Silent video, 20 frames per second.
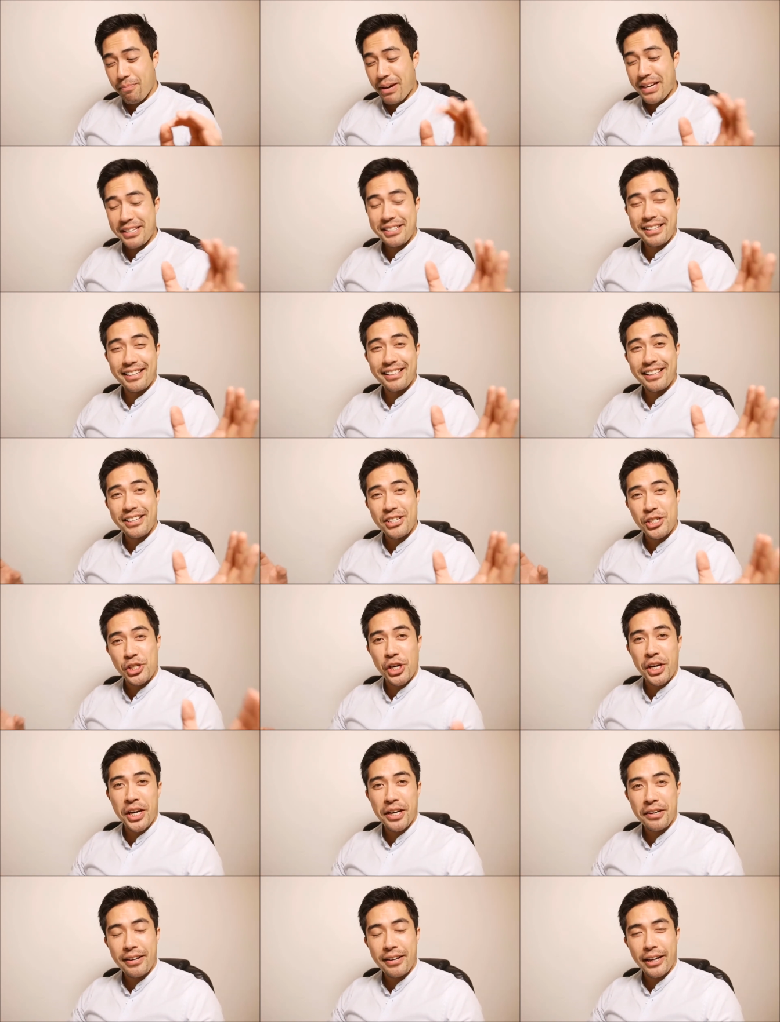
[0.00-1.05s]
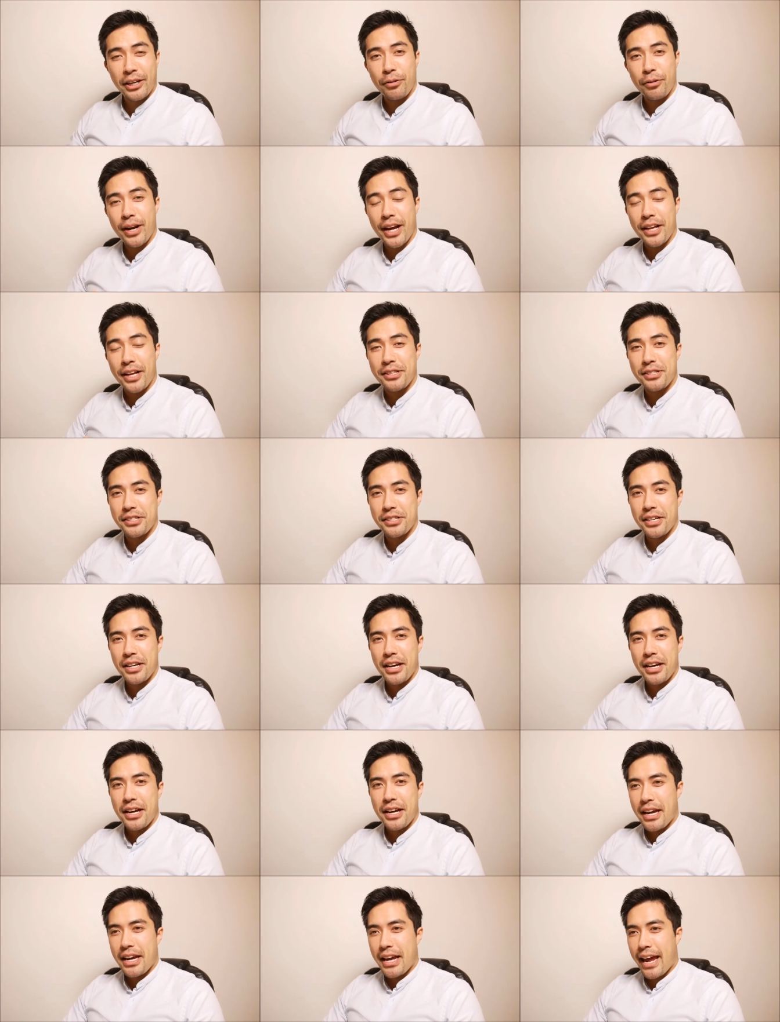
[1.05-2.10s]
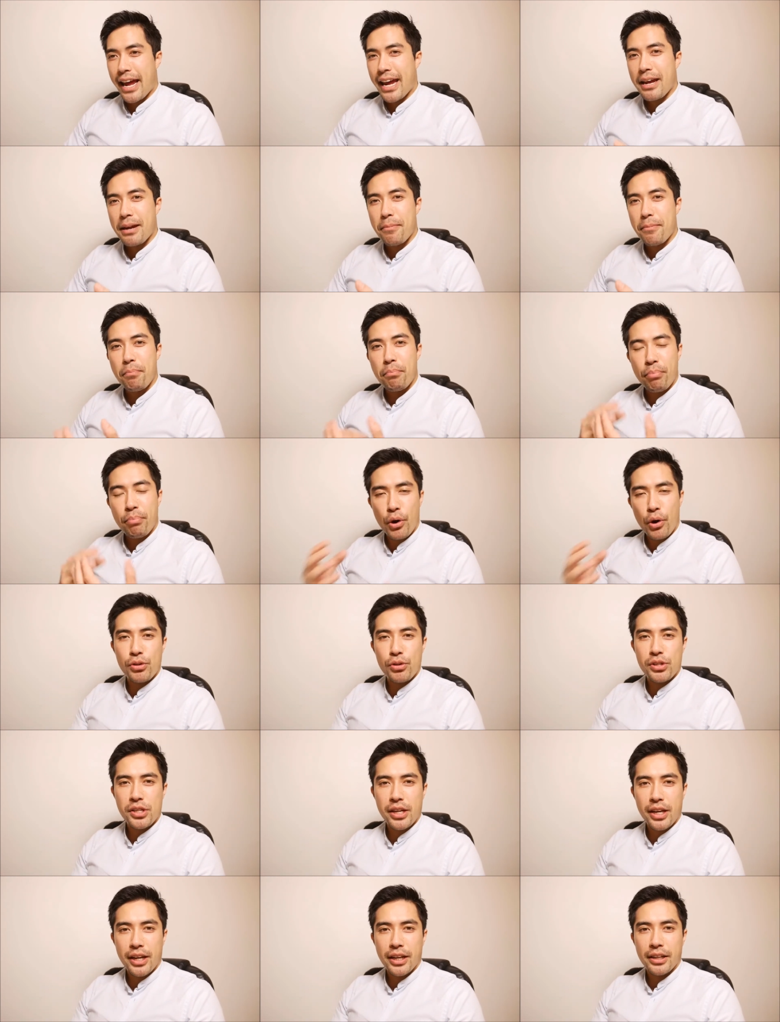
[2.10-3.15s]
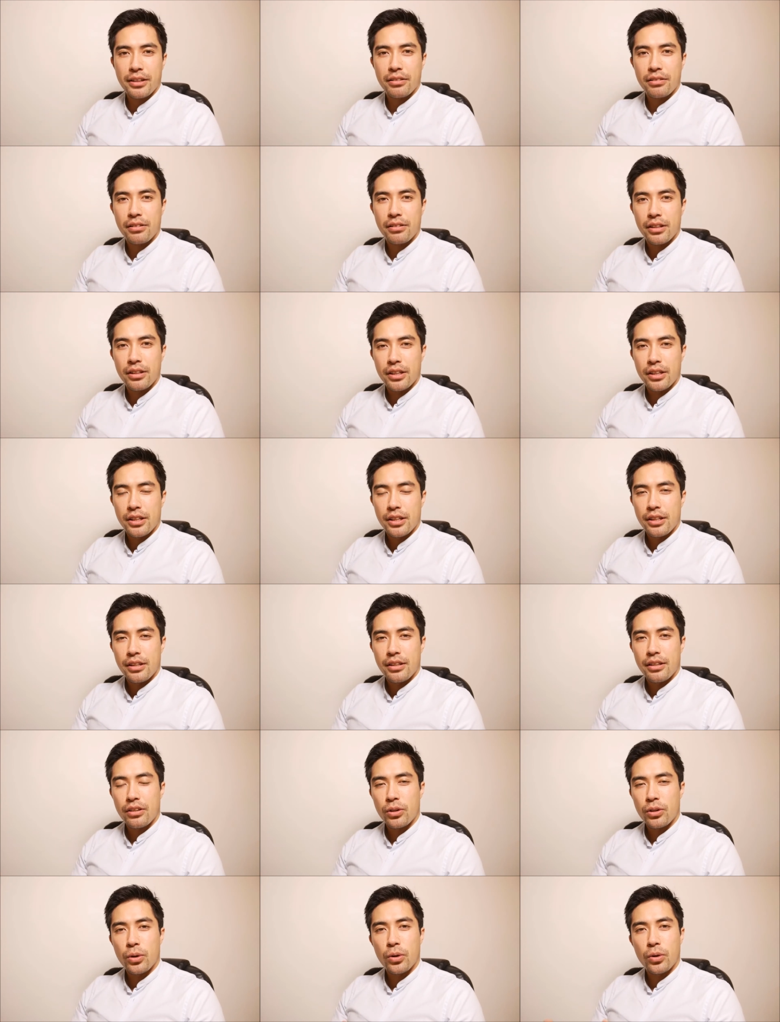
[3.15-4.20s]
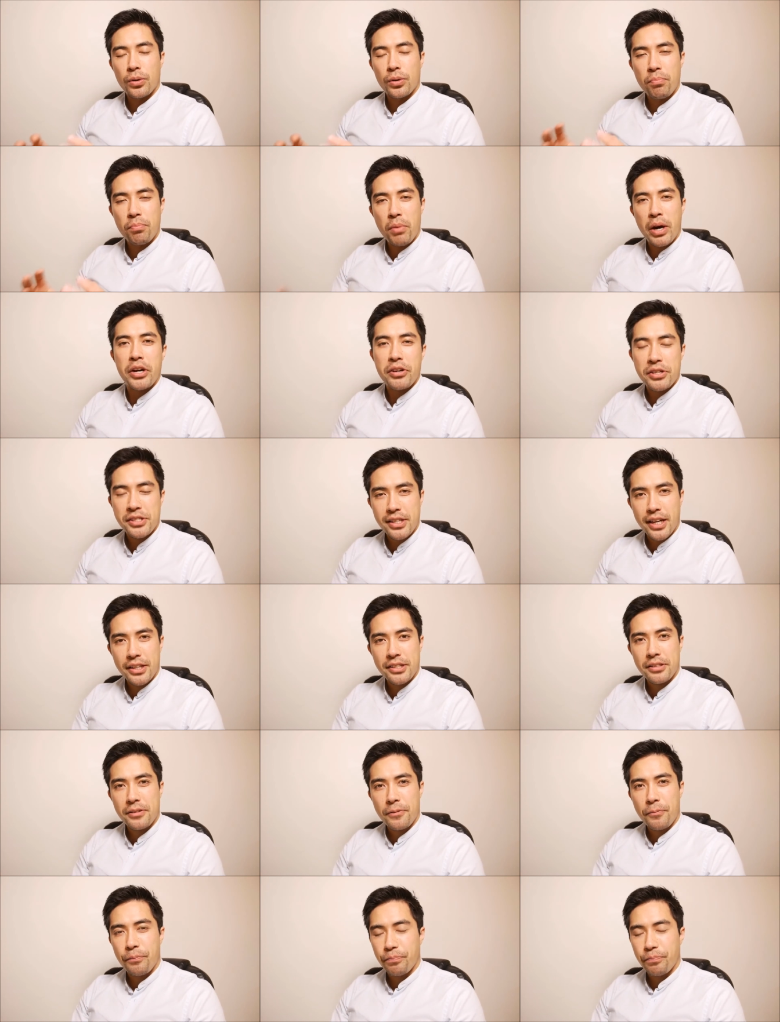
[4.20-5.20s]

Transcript: basically a gene that creates a protein called myostatin.